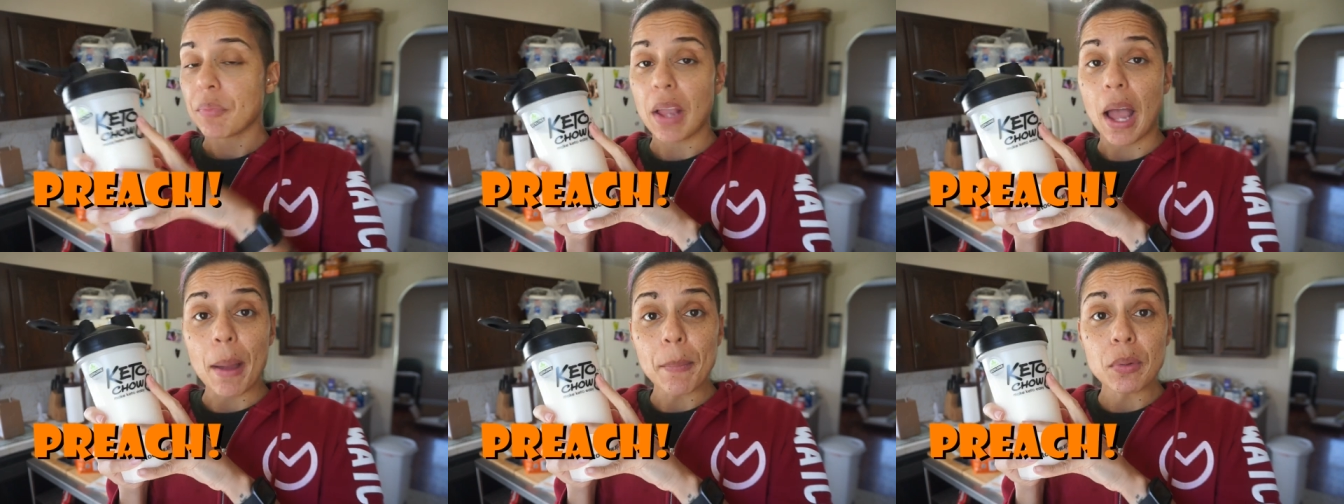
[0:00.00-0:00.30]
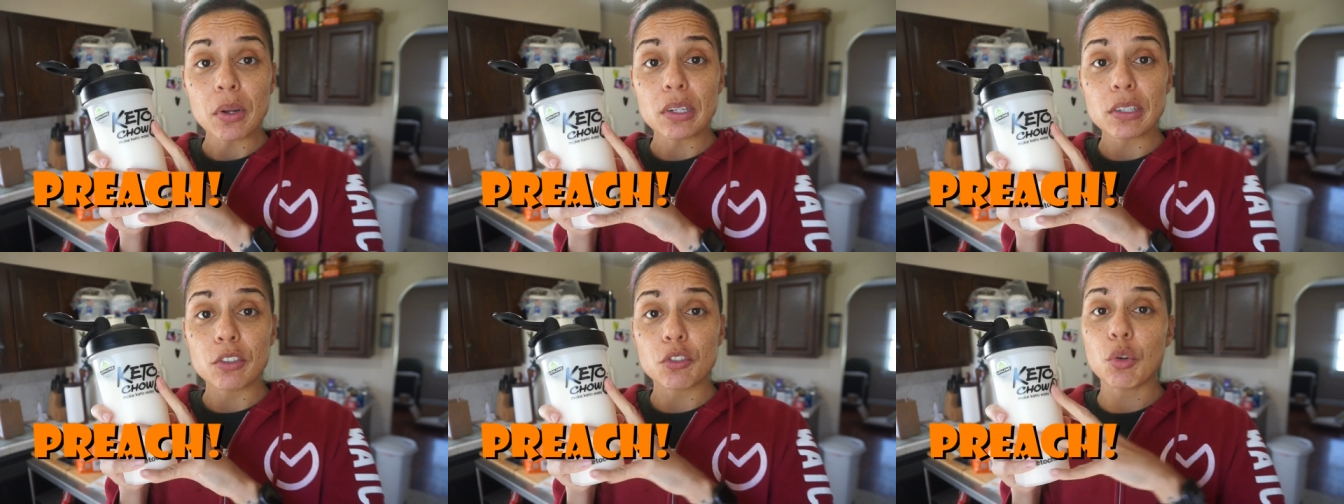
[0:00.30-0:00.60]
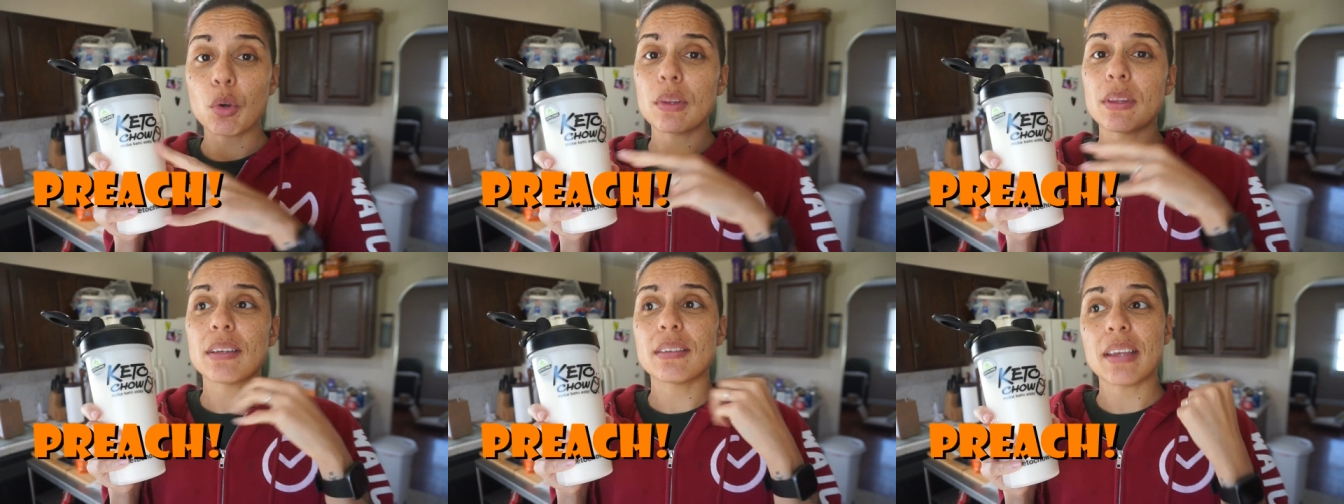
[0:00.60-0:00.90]
I'm gonna
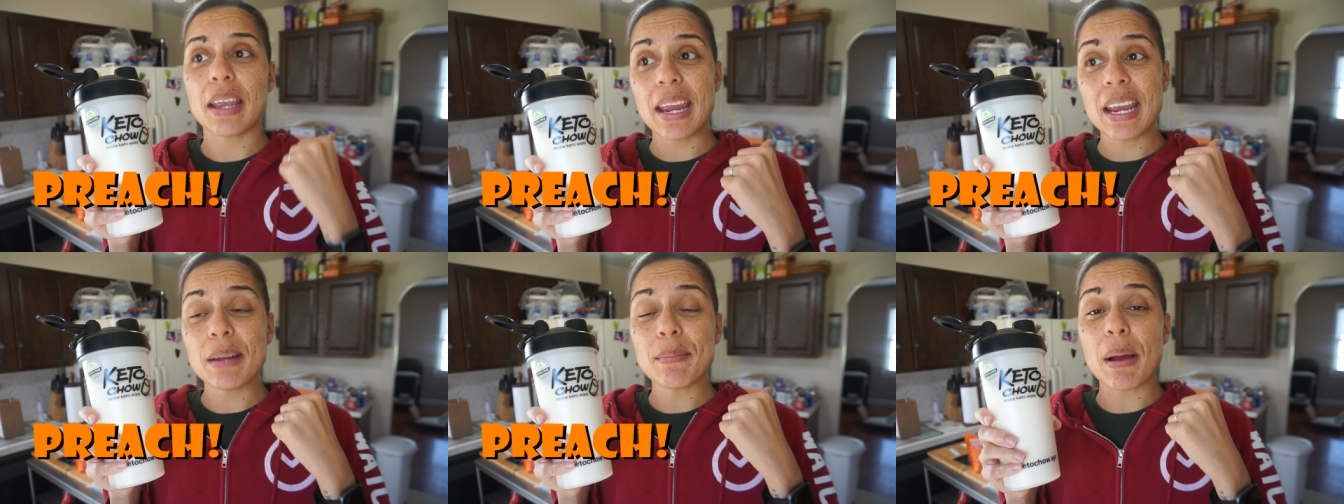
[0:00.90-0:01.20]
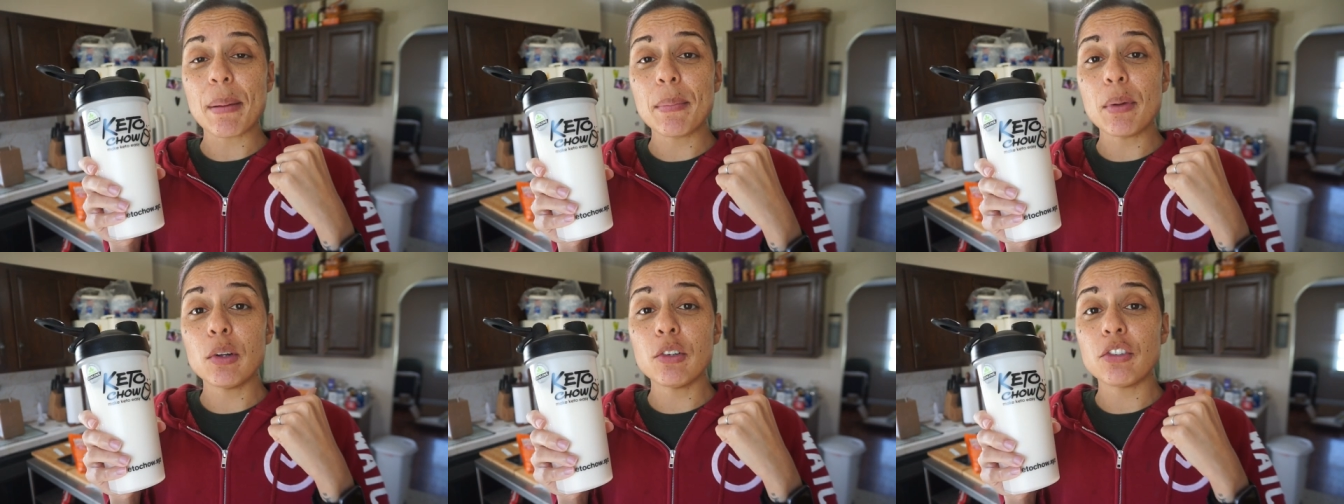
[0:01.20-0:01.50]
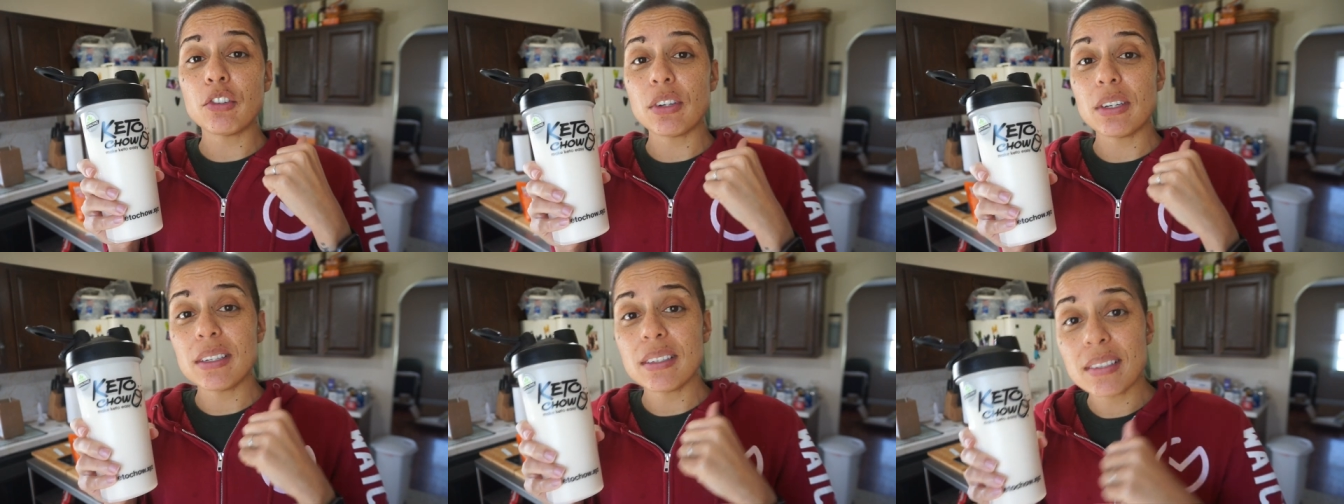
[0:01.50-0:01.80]
enjoy this and my moon
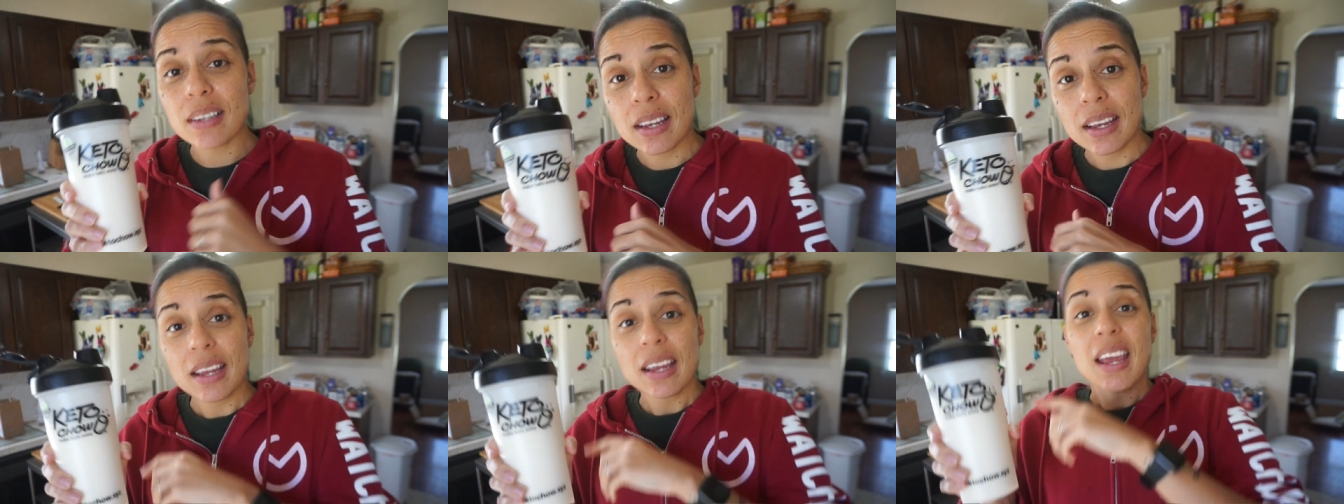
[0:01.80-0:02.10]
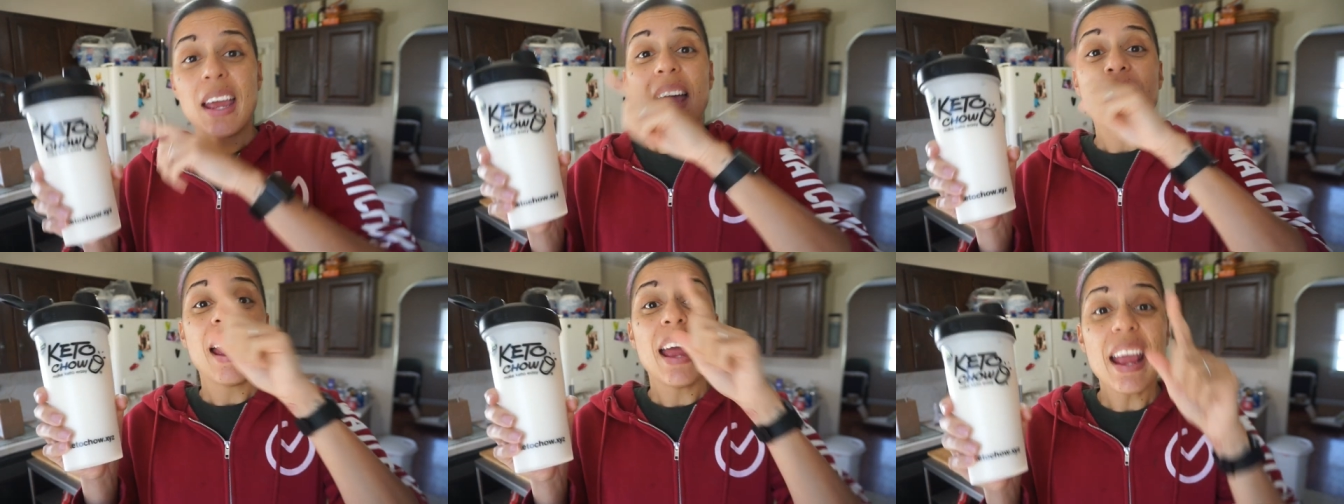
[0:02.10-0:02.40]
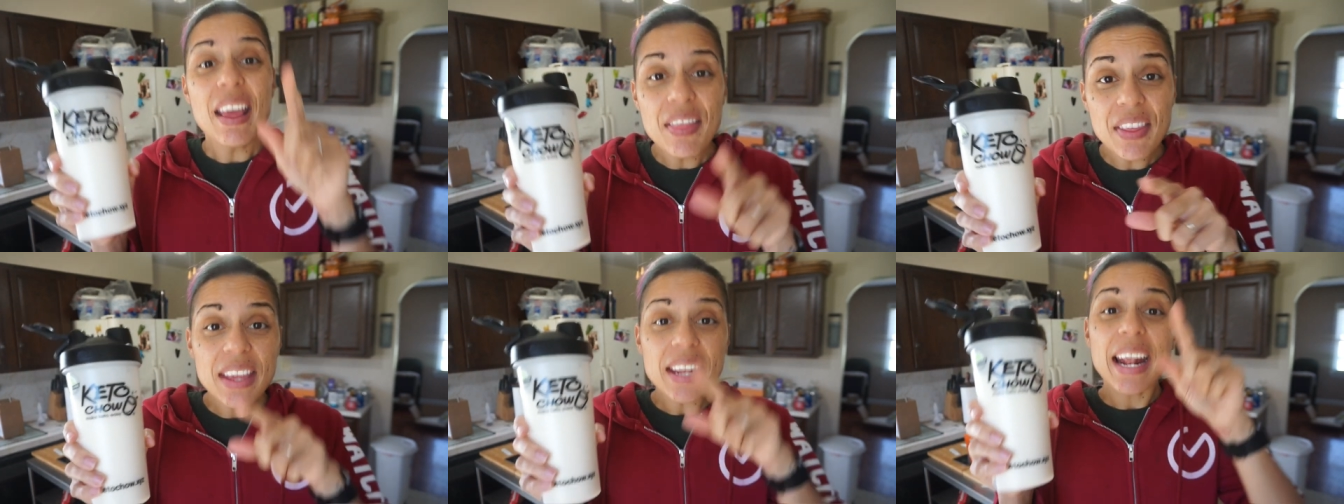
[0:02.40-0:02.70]
cheese,
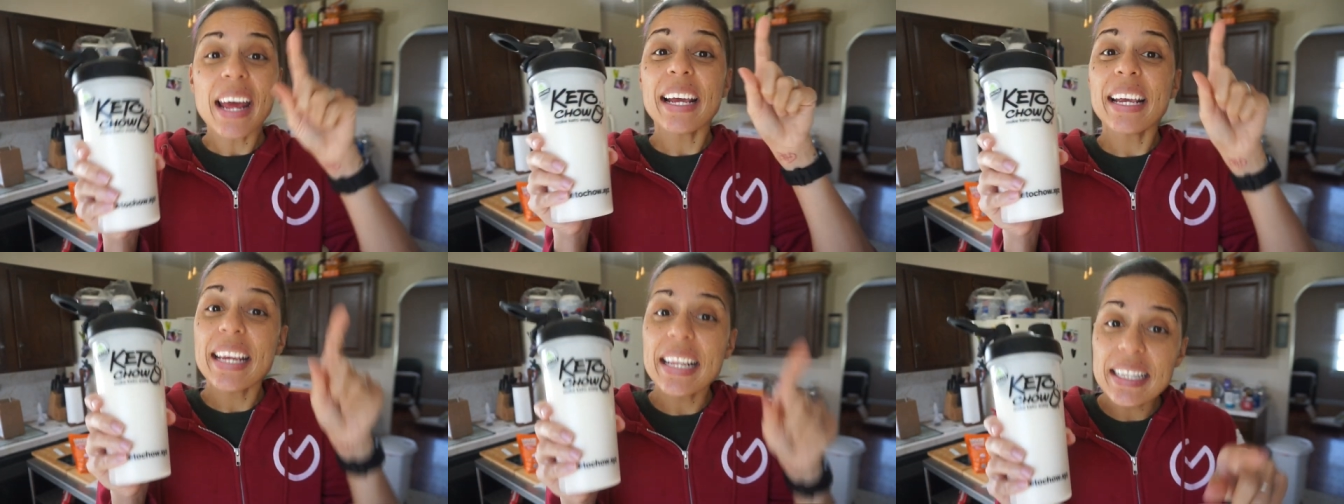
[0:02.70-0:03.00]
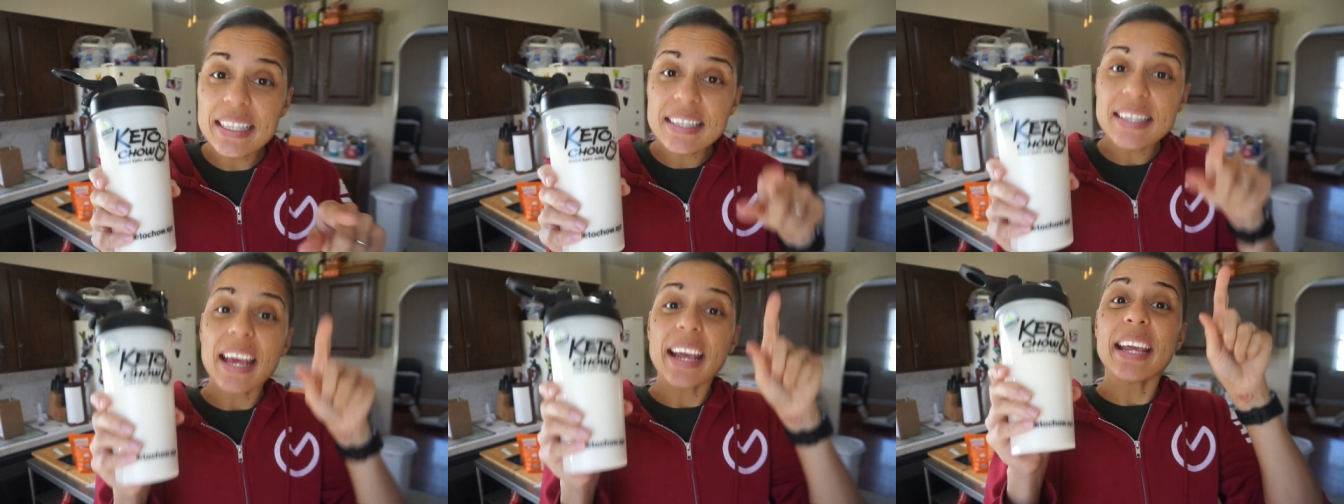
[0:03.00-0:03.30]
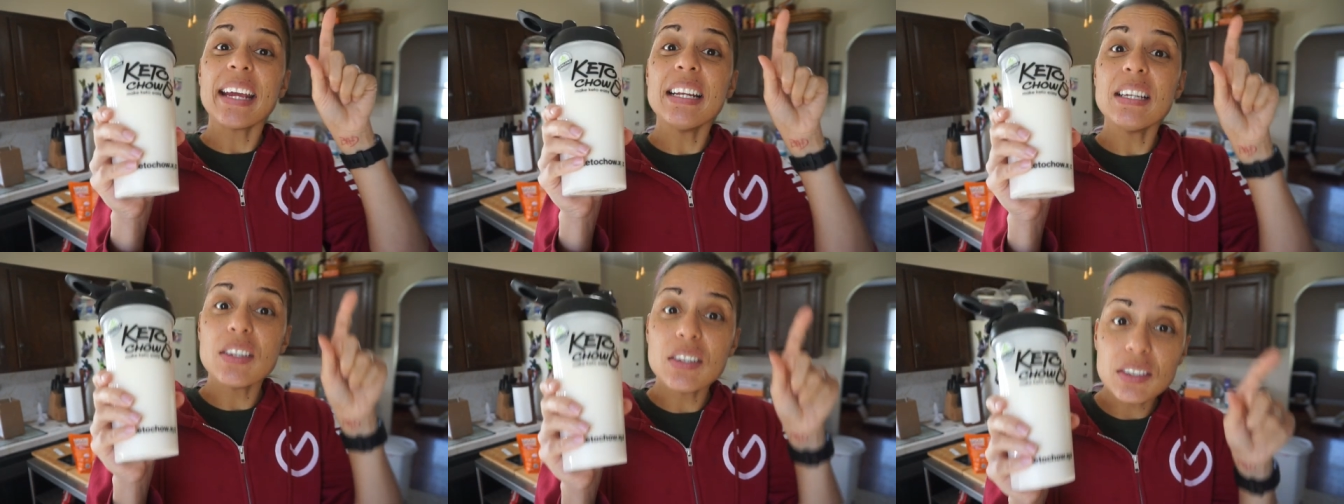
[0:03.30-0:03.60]
and then I get
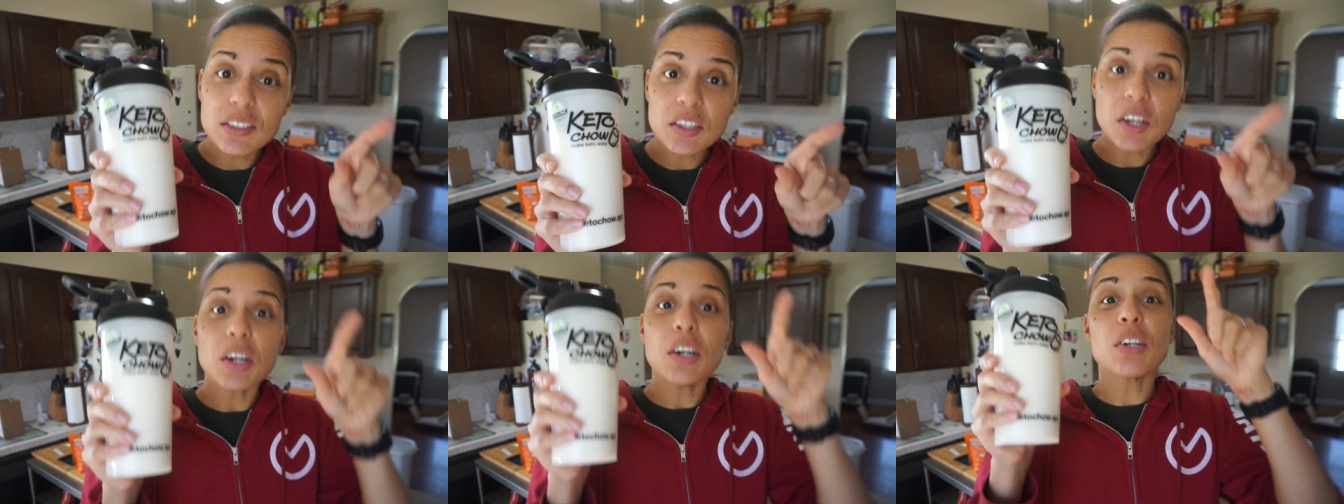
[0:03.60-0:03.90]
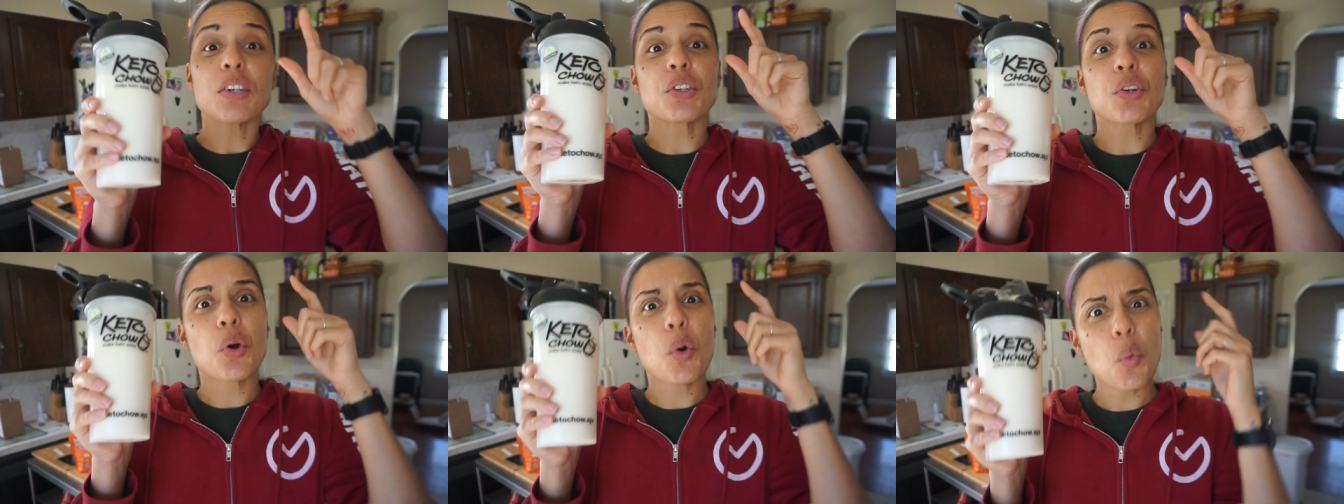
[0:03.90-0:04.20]
second dessert.